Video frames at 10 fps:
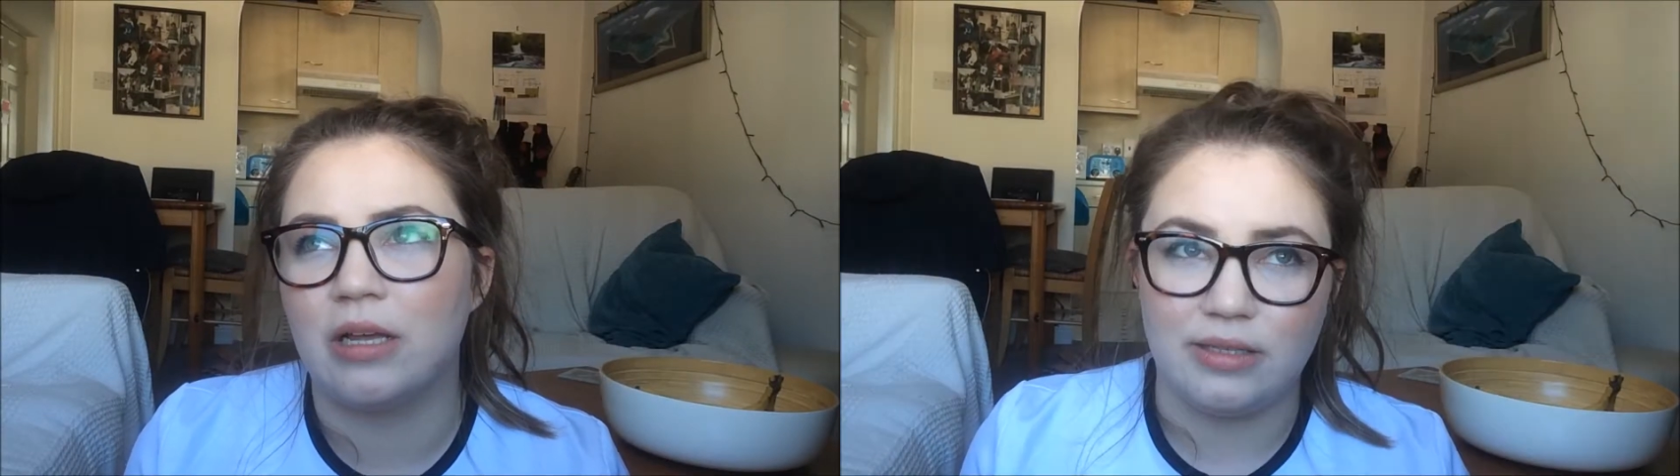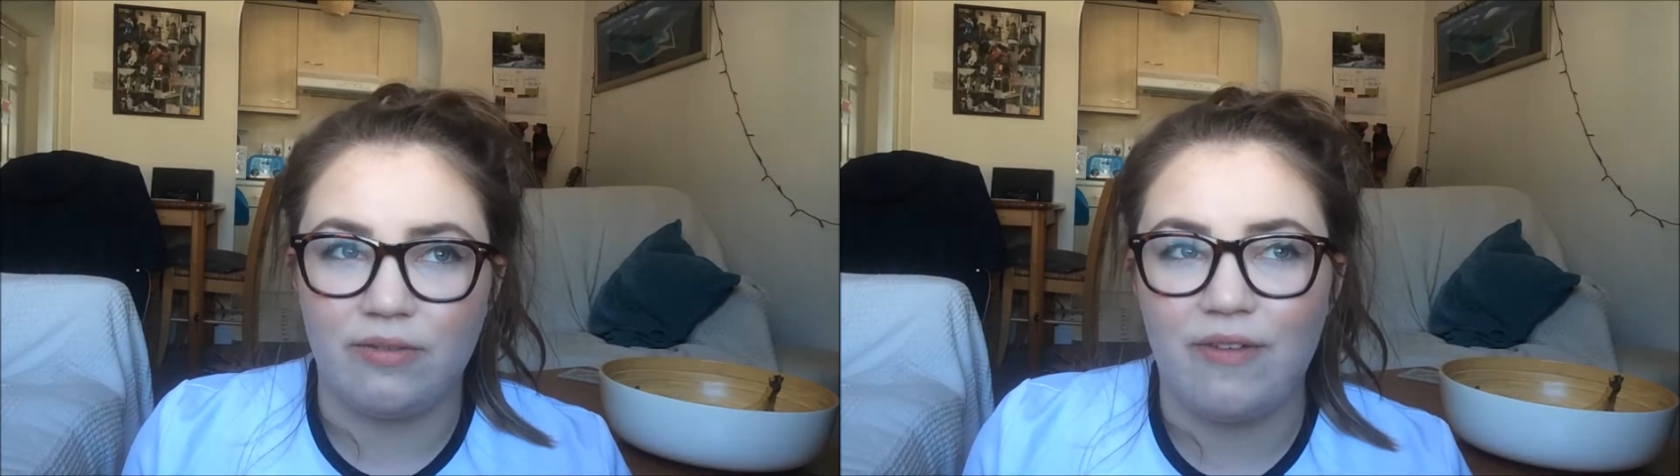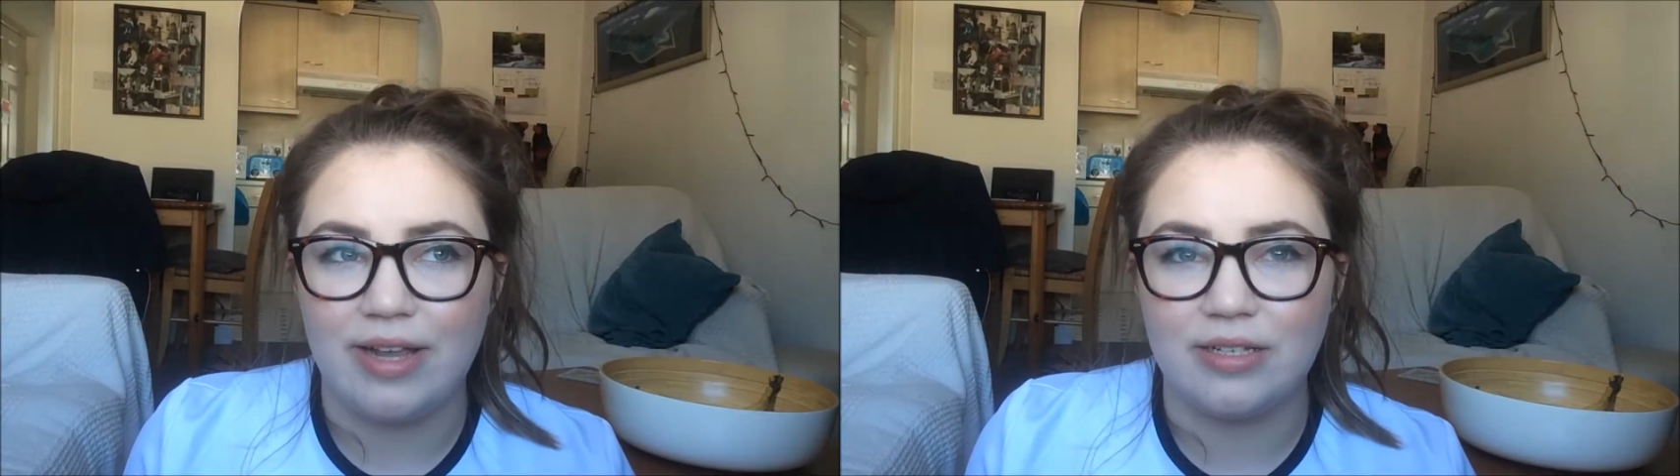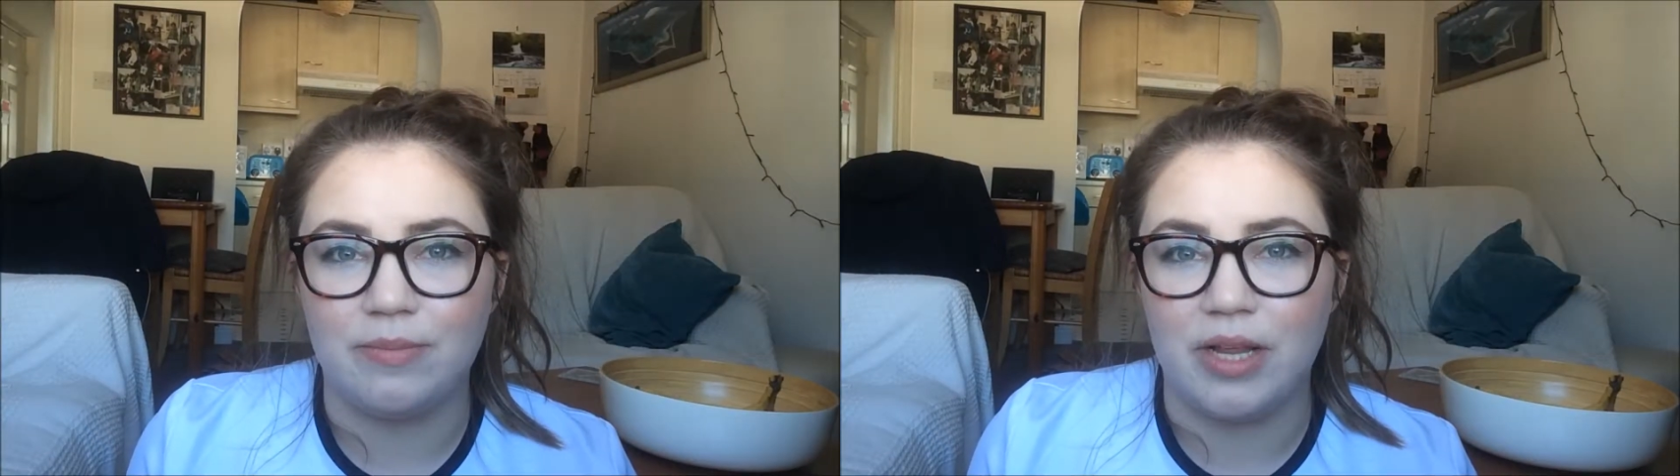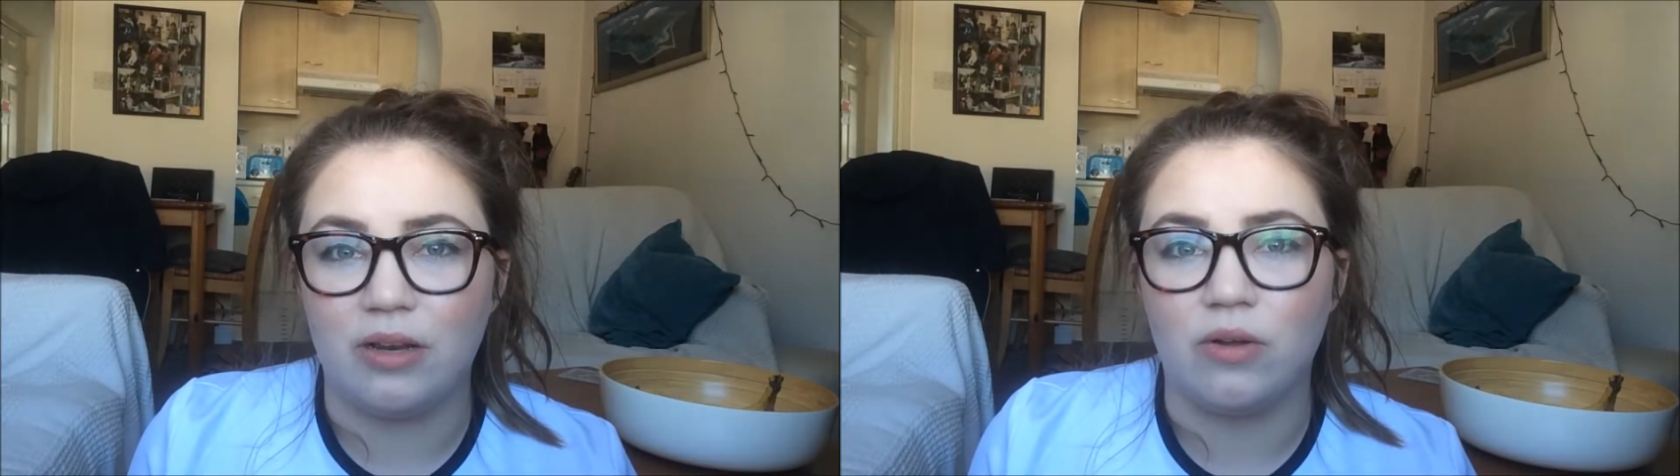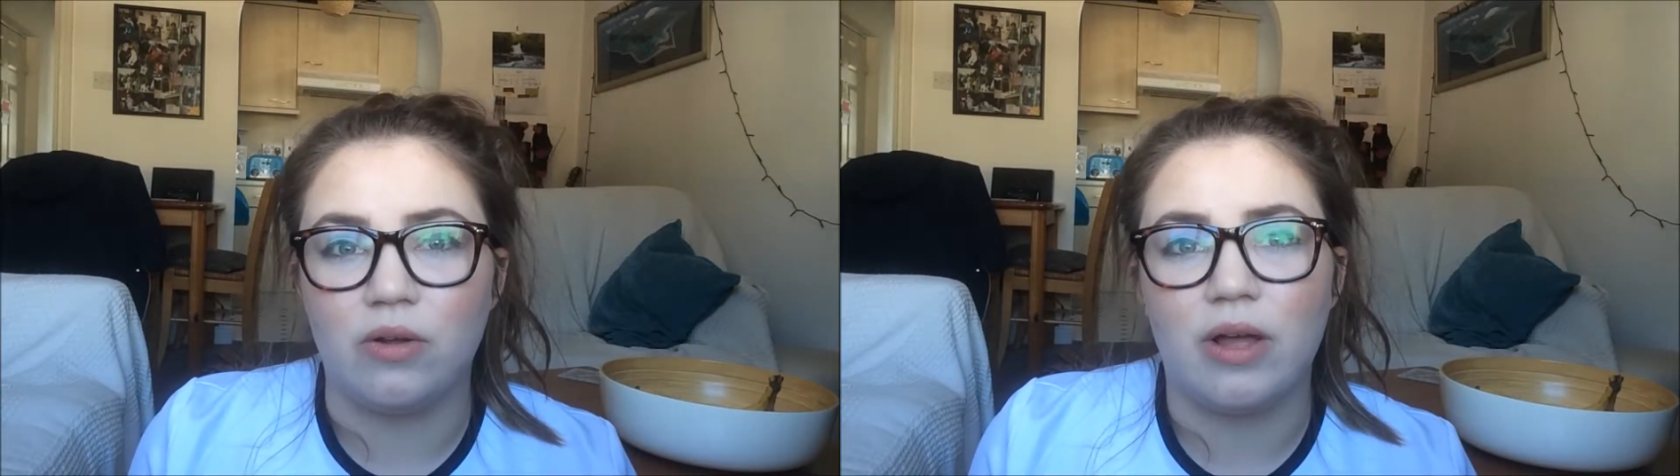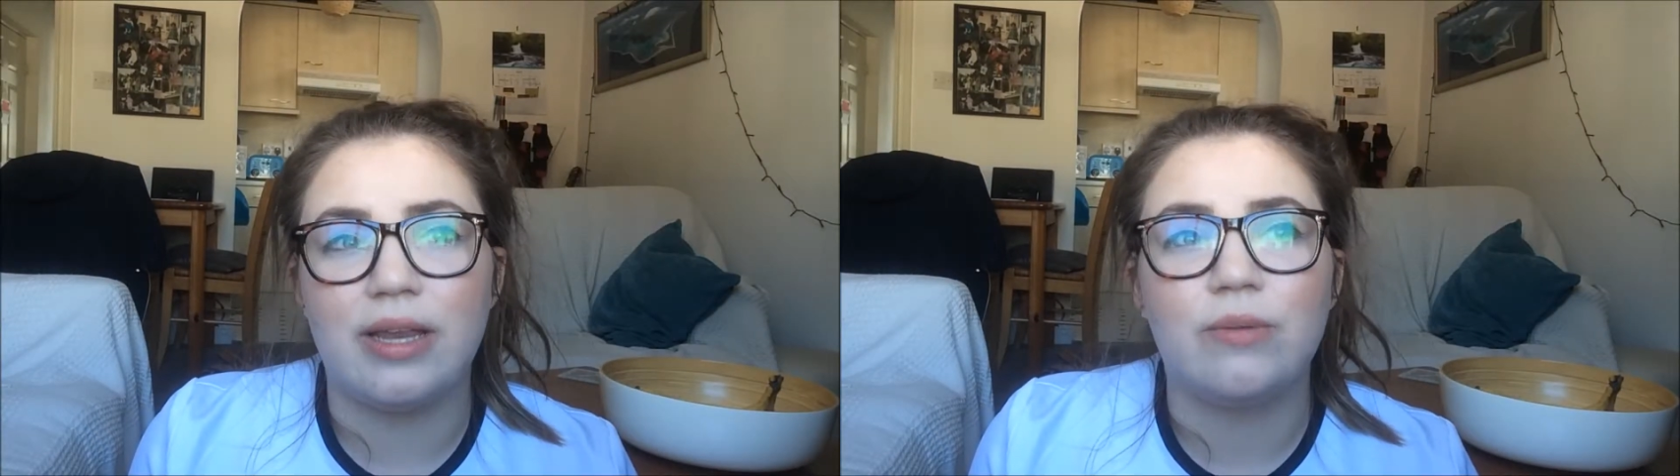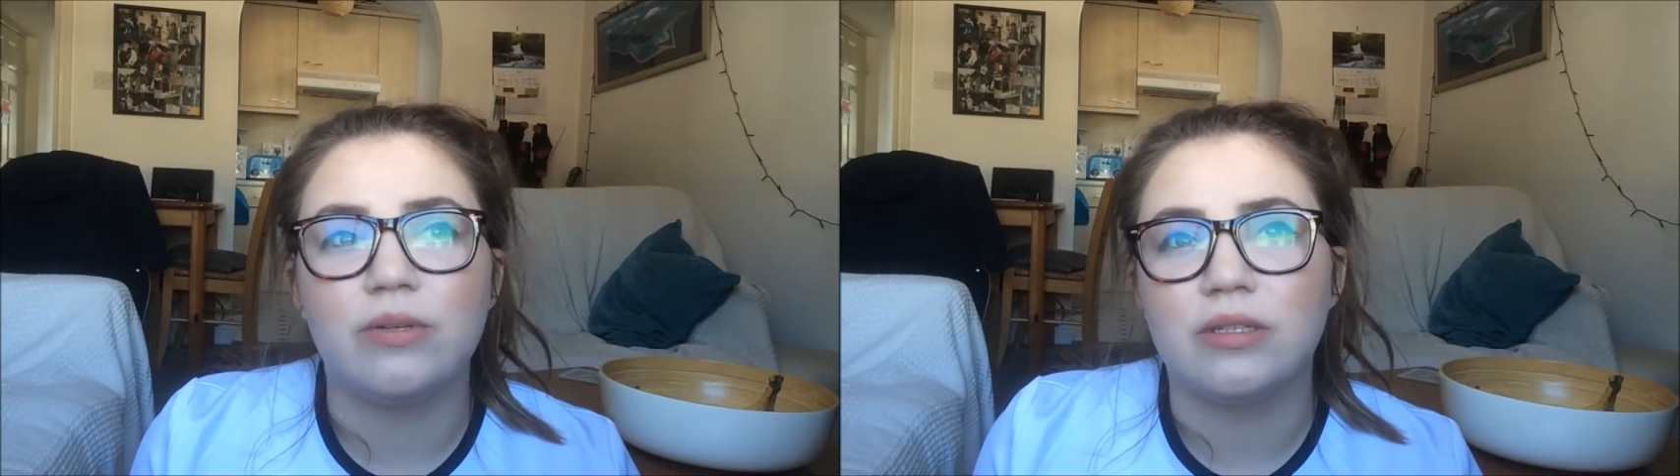It's affected me a lot, and
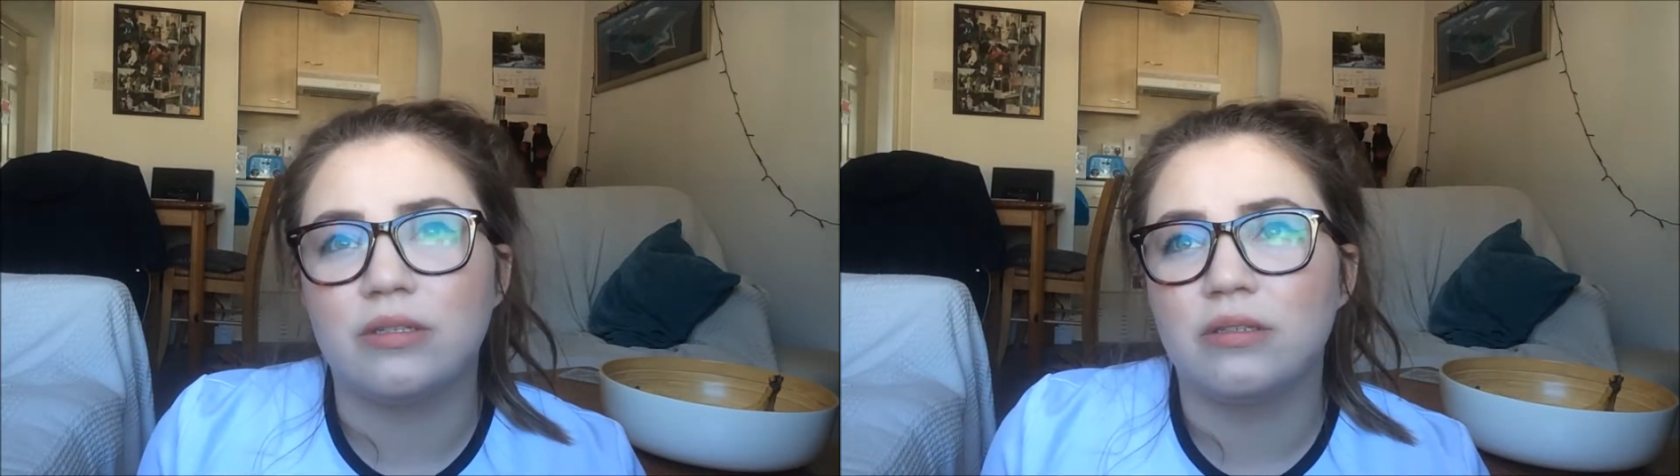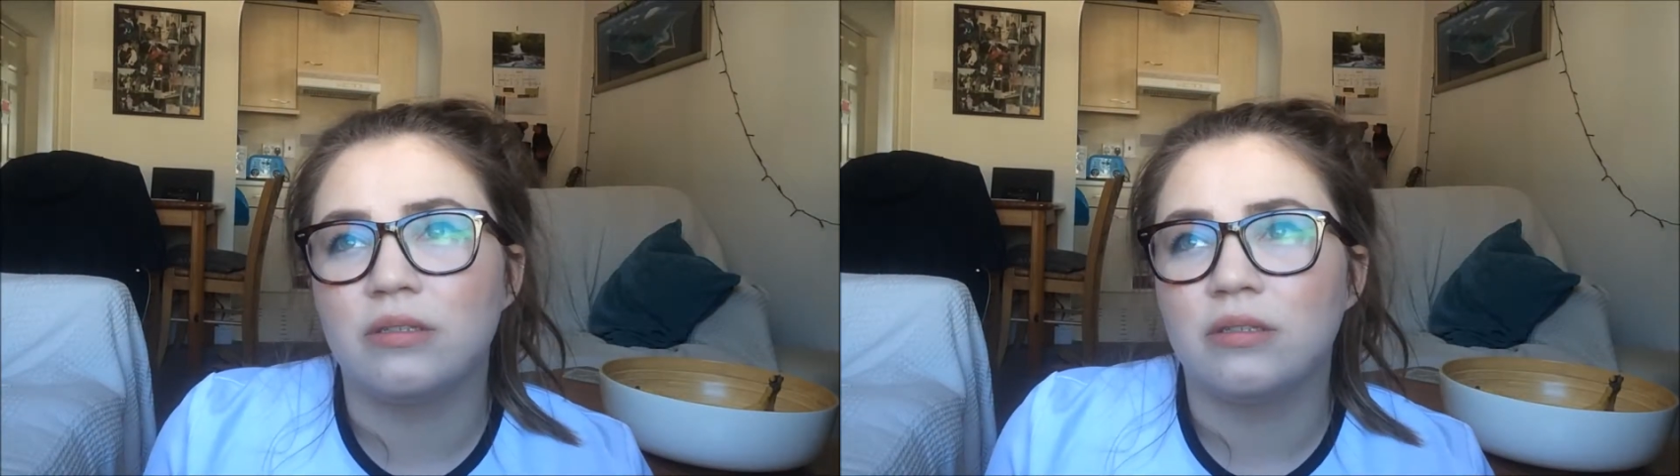it was